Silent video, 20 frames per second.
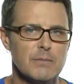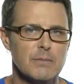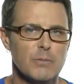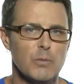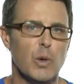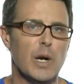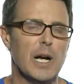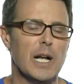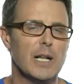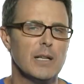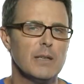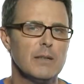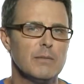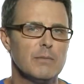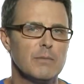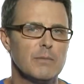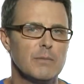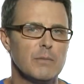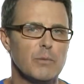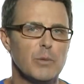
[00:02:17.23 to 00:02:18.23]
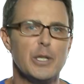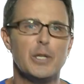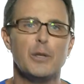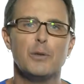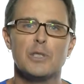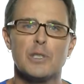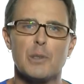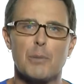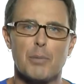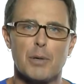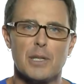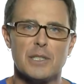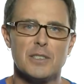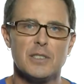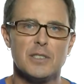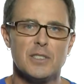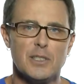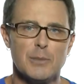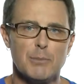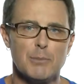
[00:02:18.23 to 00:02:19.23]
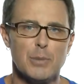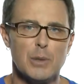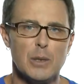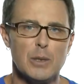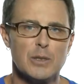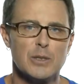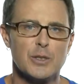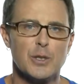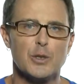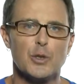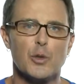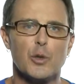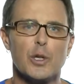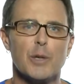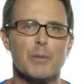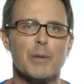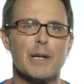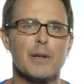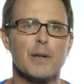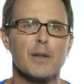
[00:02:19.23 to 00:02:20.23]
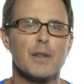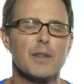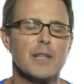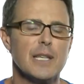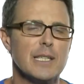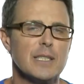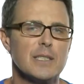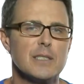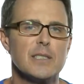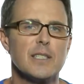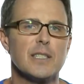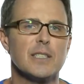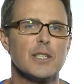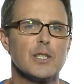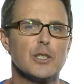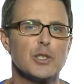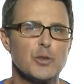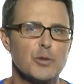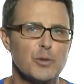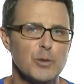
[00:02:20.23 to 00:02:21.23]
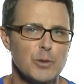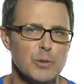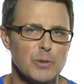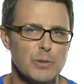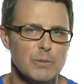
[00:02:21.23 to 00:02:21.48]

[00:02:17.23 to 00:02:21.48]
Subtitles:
Well, we use the present simple to talk about things that are true.